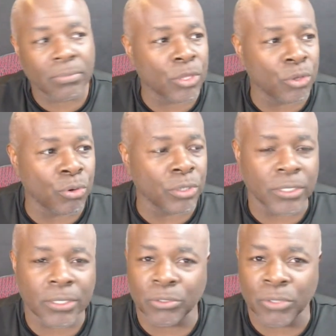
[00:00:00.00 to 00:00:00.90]

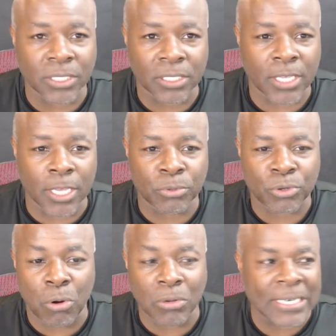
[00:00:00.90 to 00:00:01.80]
yours, you can just keep
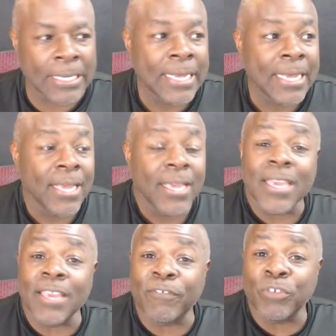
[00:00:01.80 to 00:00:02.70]
scrolling.
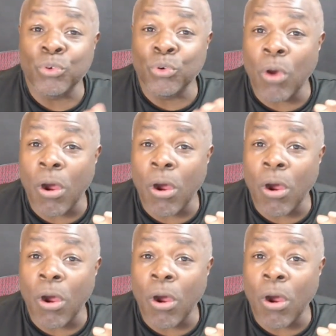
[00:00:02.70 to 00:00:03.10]
If you